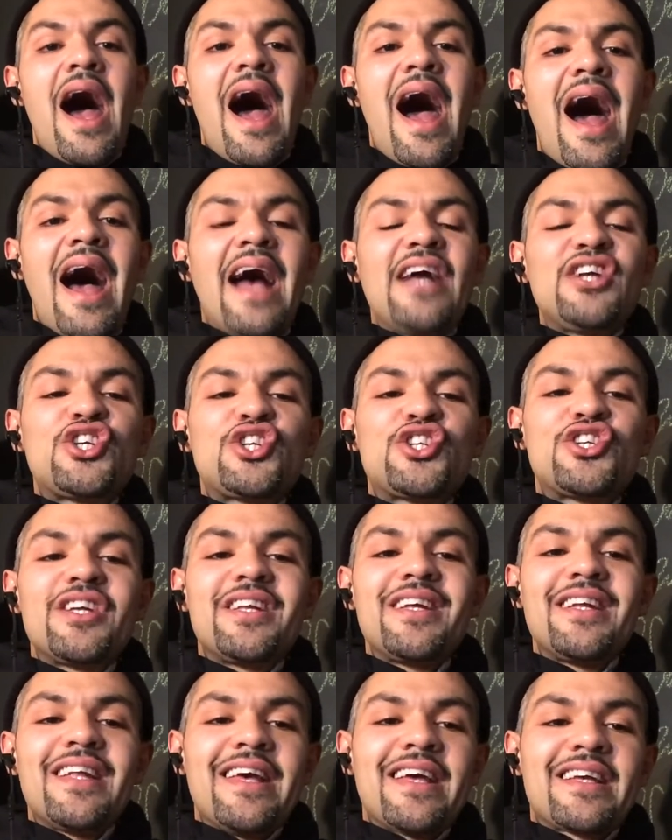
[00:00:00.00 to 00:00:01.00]
I
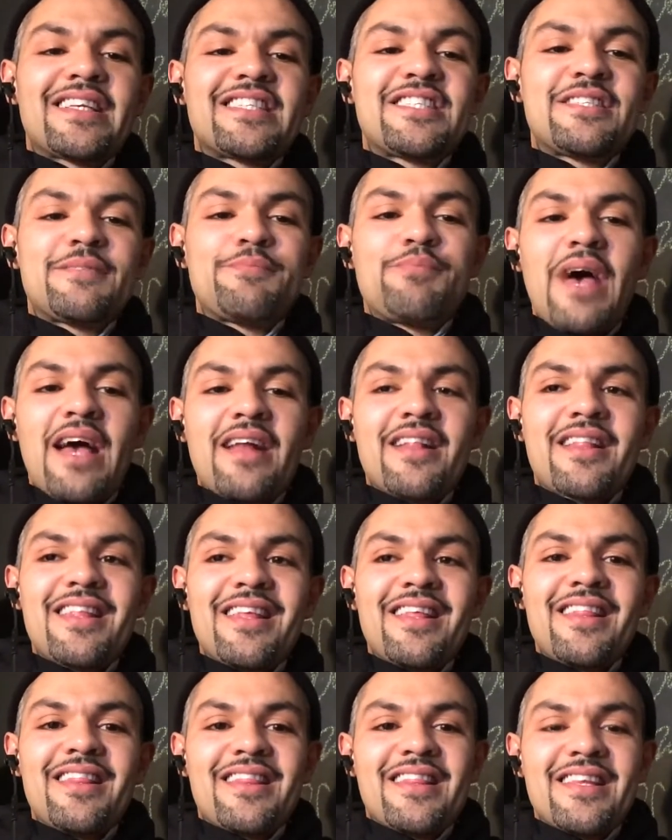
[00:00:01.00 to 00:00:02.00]
shouldn't expect
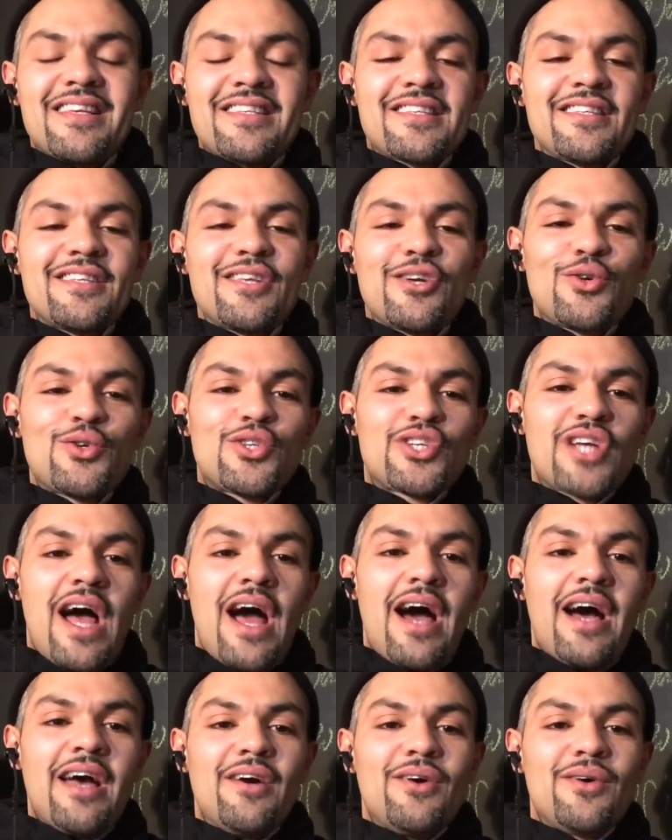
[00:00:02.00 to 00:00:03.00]
this little
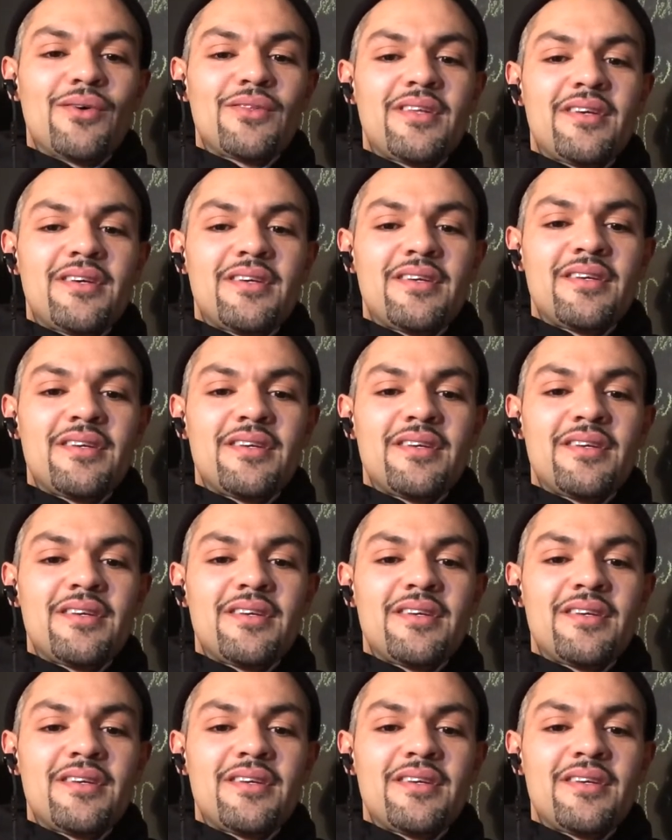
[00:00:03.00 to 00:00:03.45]
child